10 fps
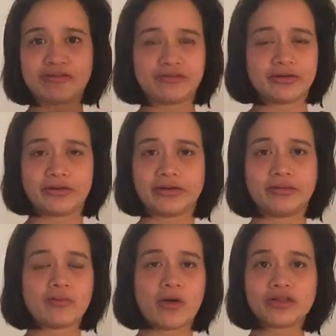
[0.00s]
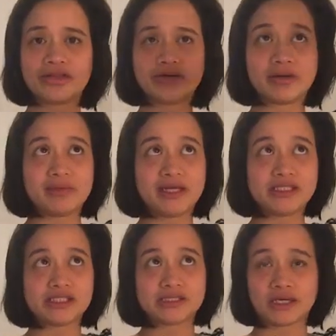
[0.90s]
for more than 30
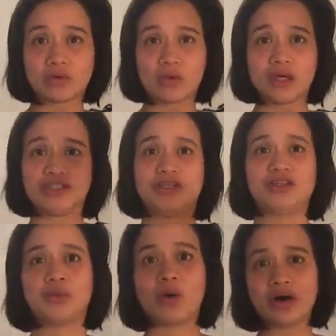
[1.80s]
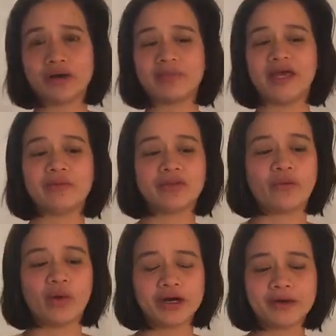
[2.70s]
minutes just like watching the water and playing with the
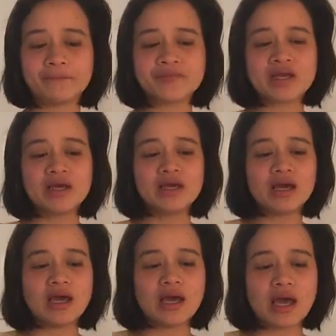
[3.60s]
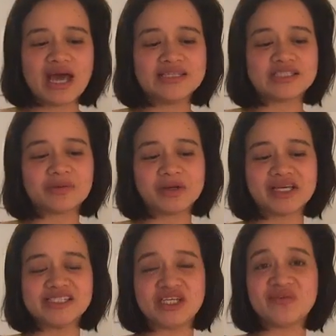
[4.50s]
water. And so
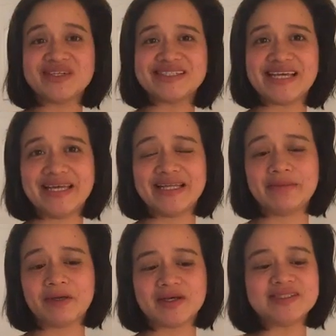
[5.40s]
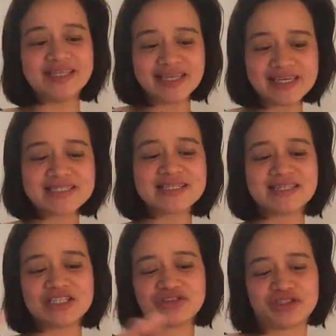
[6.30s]
because he is in
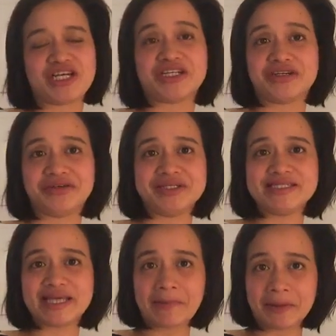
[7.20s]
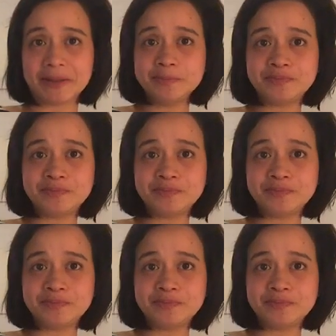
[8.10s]
that trajectory schema,